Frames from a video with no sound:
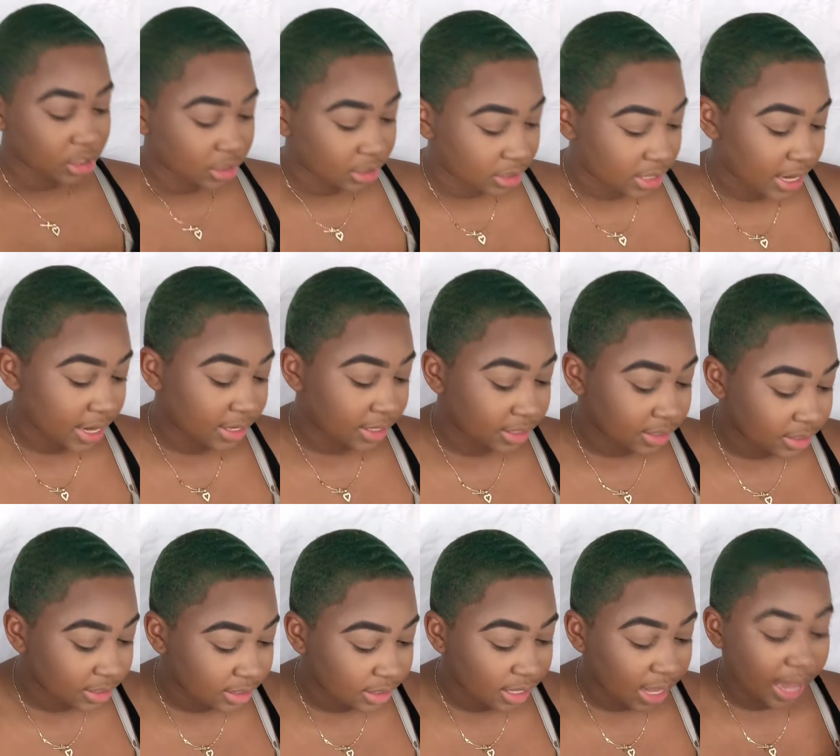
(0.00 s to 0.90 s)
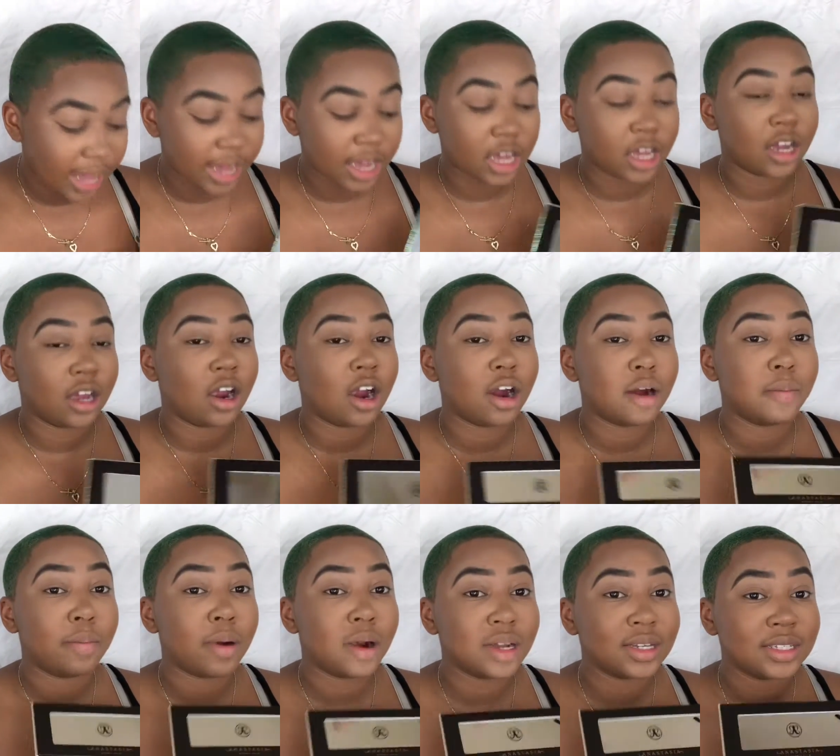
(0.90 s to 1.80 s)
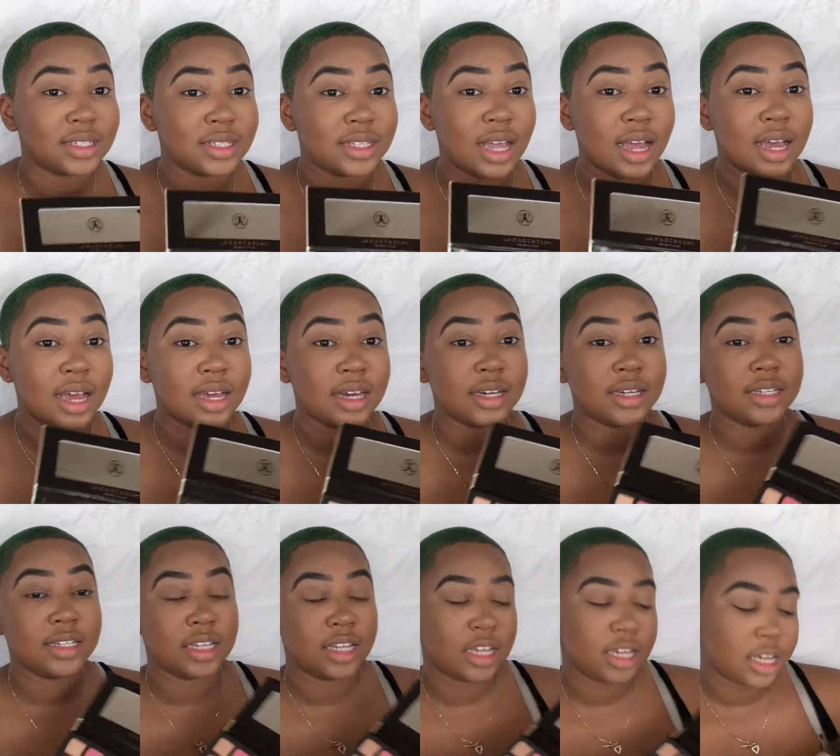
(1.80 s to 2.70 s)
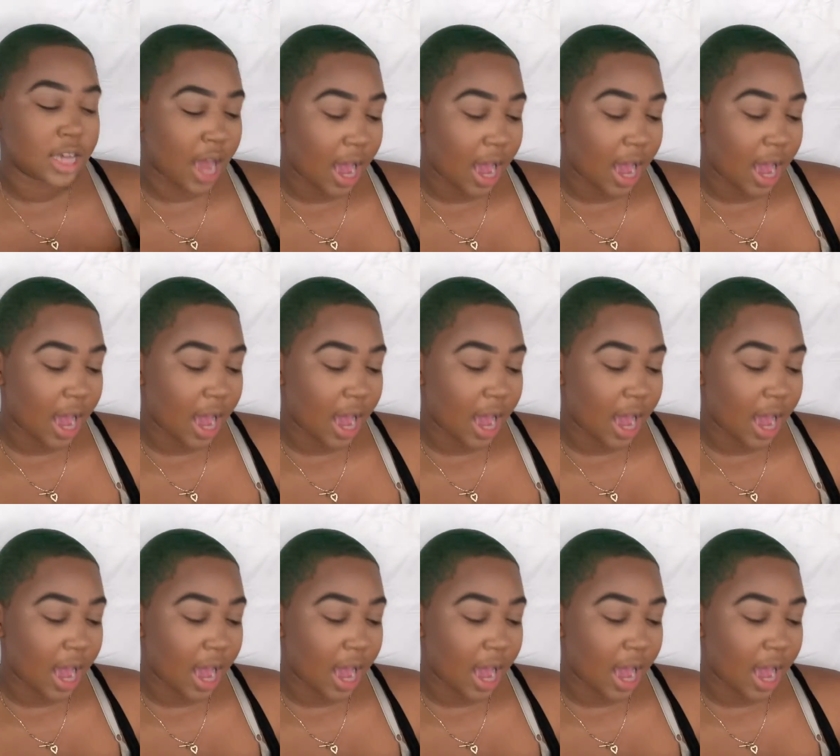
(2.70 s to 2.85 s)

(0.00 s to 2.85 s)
Yeah, this is like her personality.